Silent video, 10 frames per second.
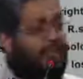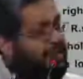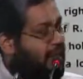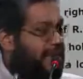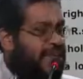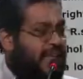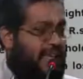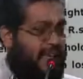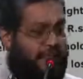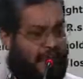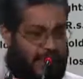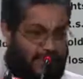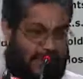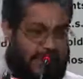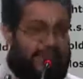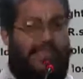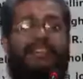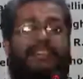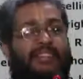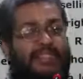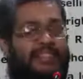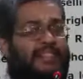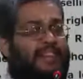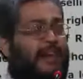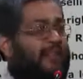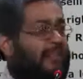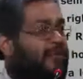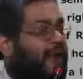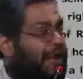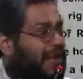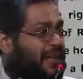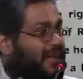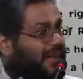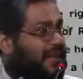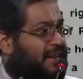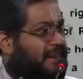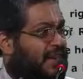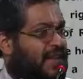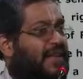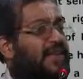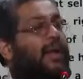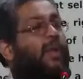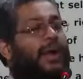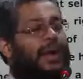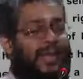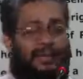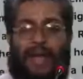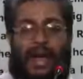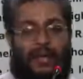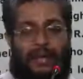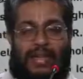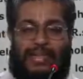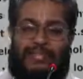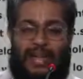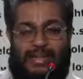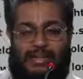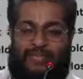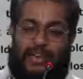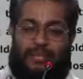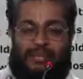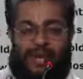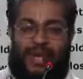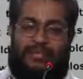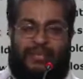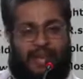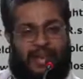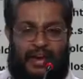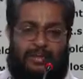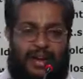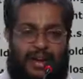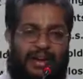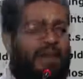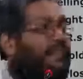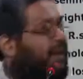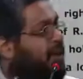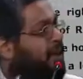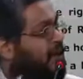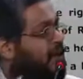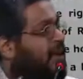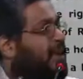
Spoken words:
Reason is, it is very structured. The chapter is what? Very structured. YTM calculation, we had some formula, we calculated it, right or not?